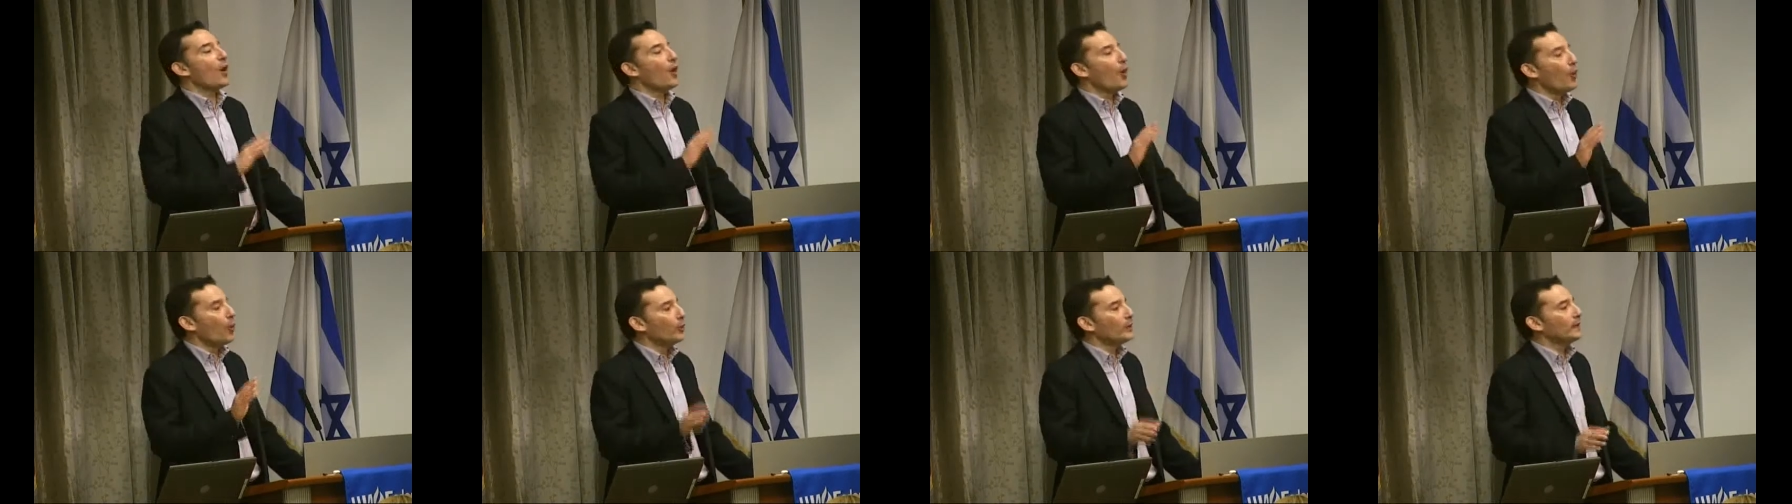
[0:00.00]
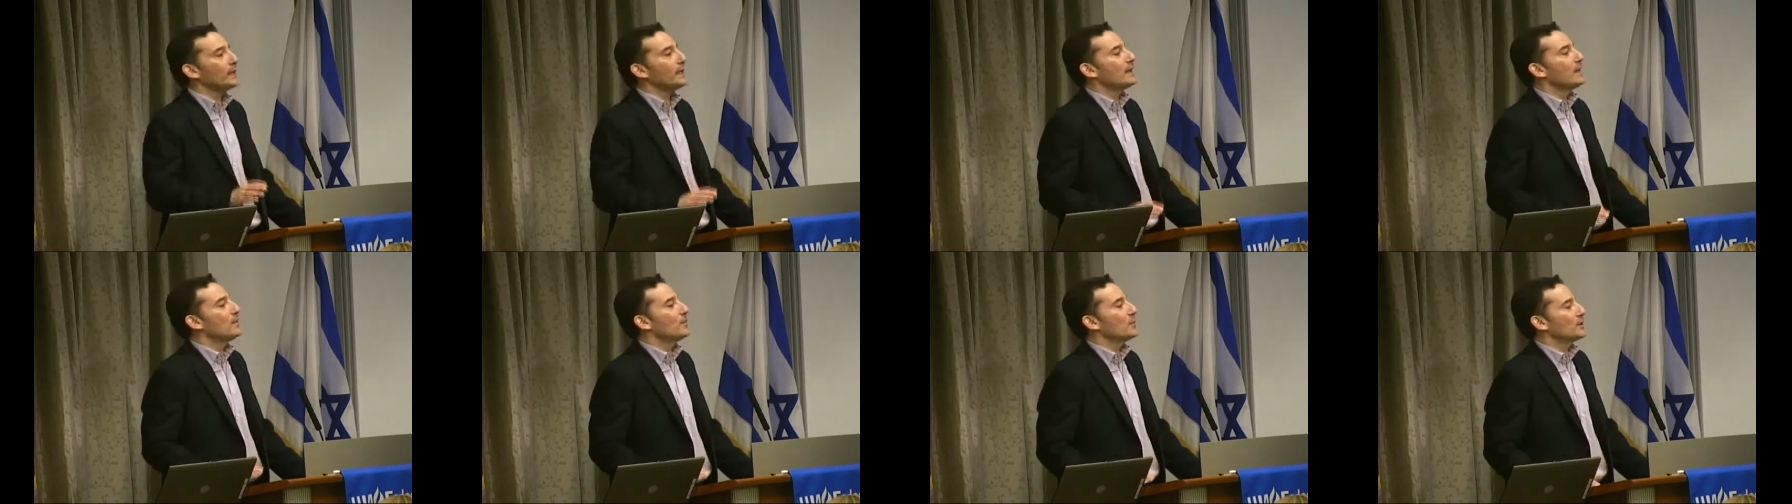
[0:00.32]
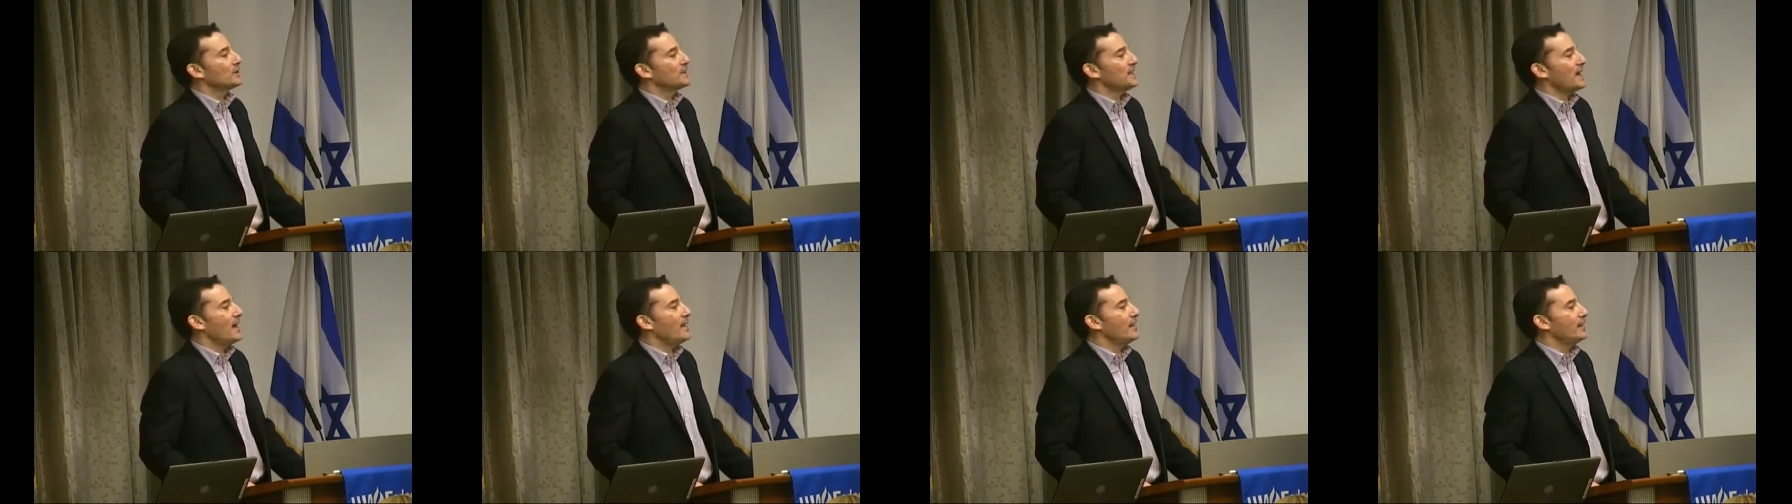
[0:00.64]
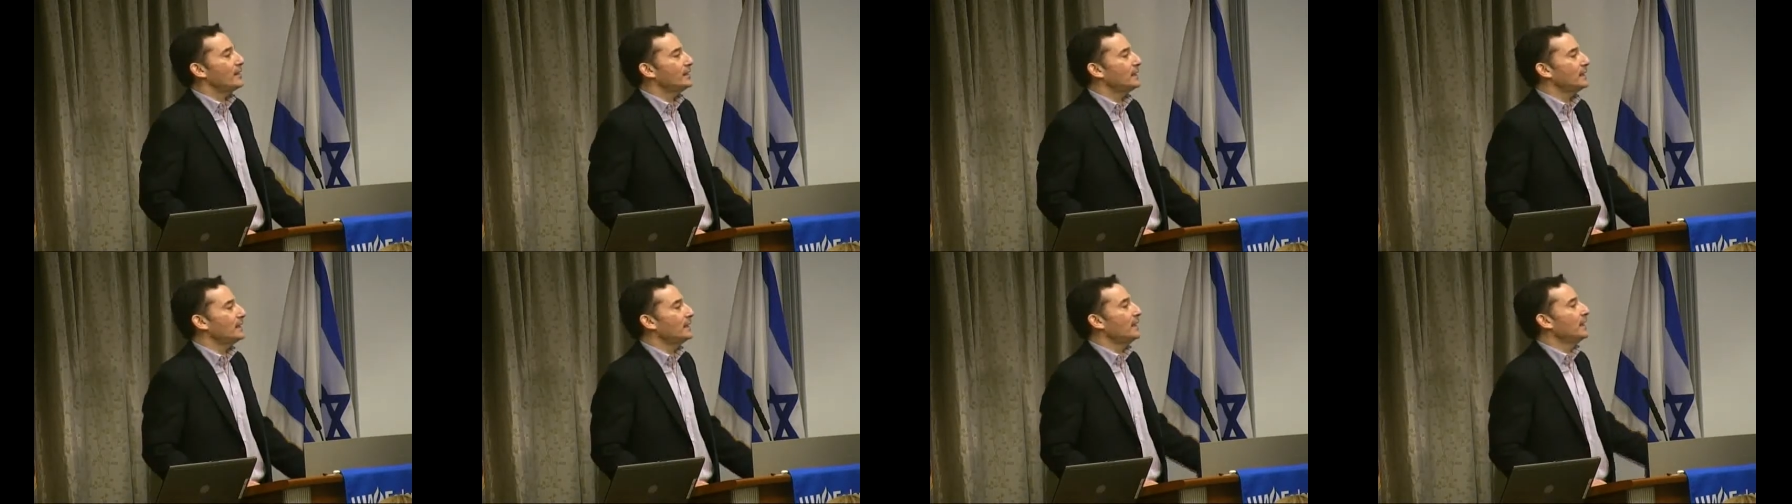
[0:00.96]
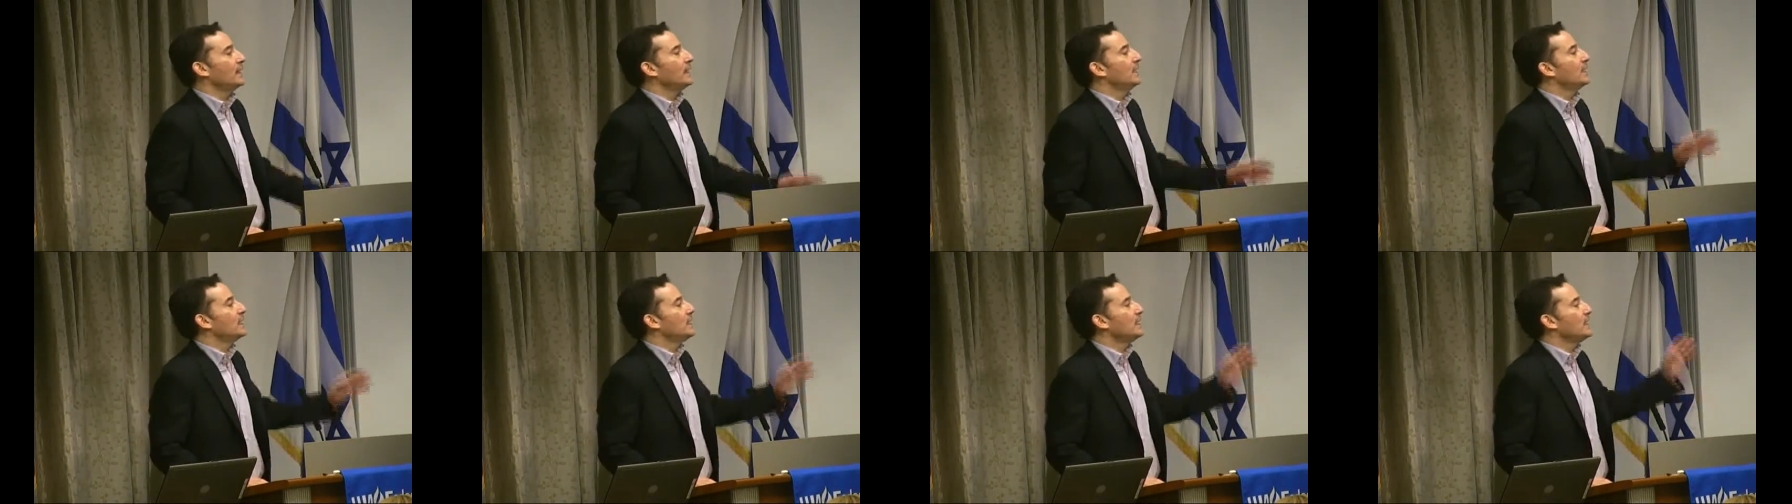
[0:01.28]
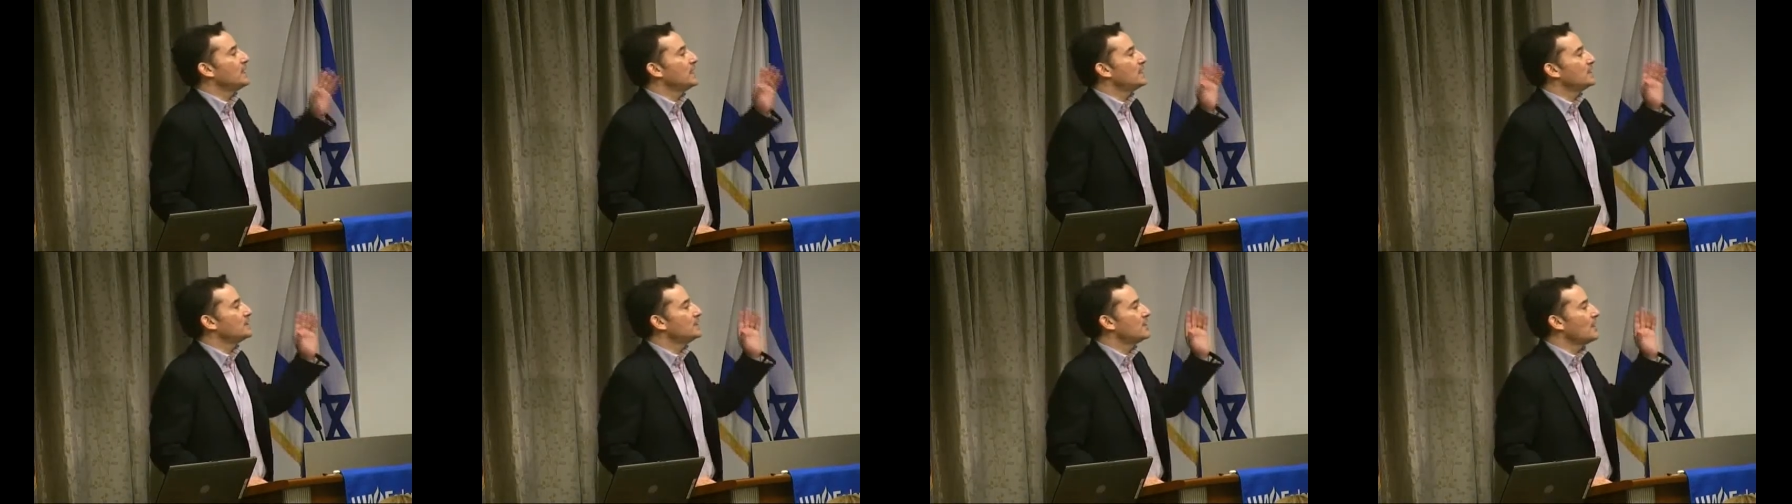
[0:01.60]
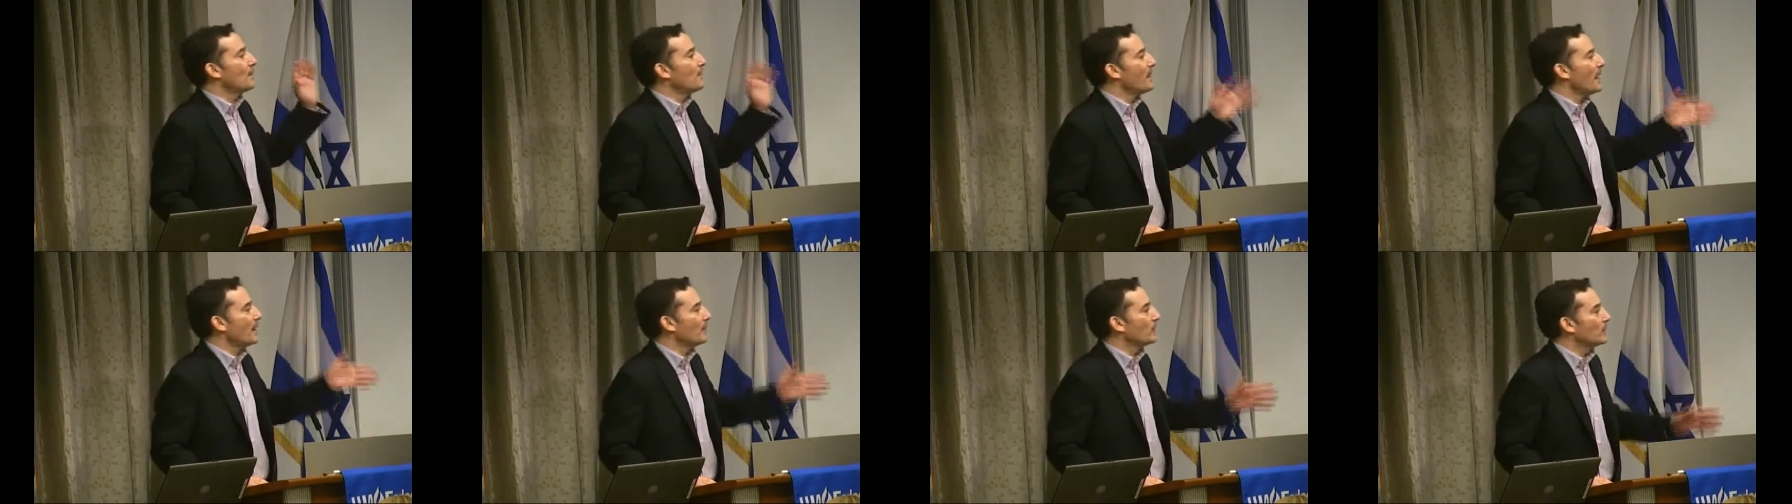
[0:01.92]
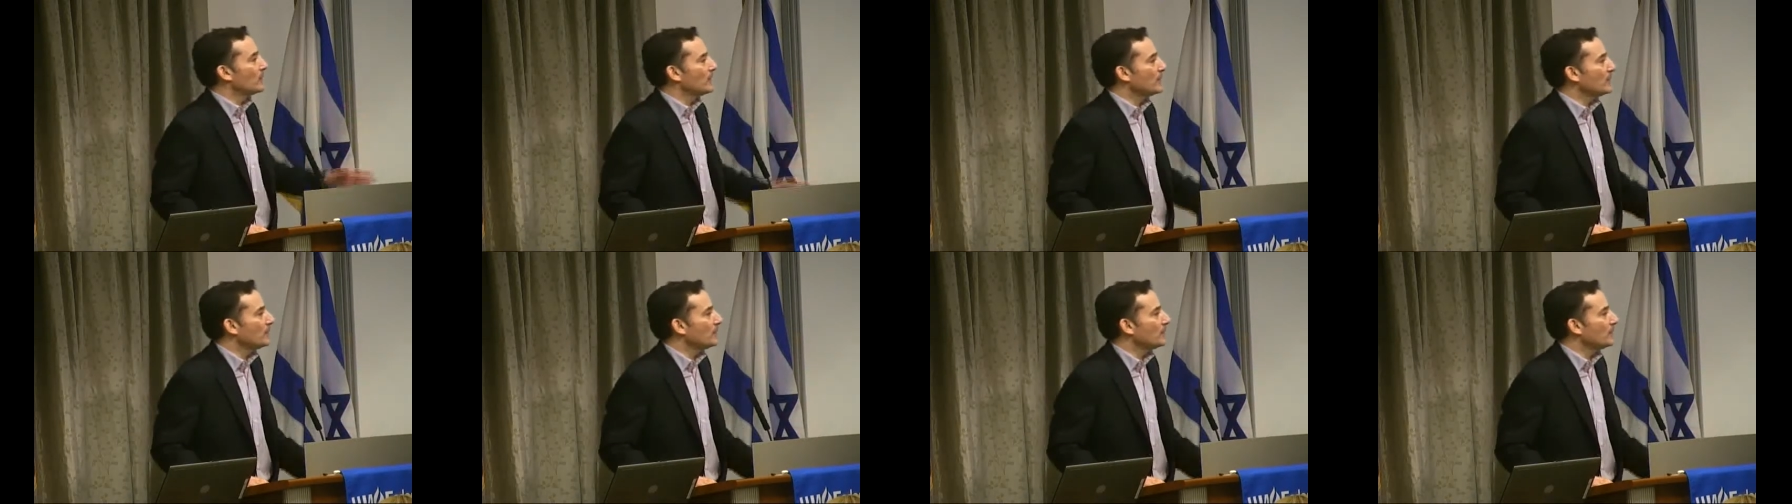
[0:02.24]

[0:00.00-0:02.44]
only immortality is the memory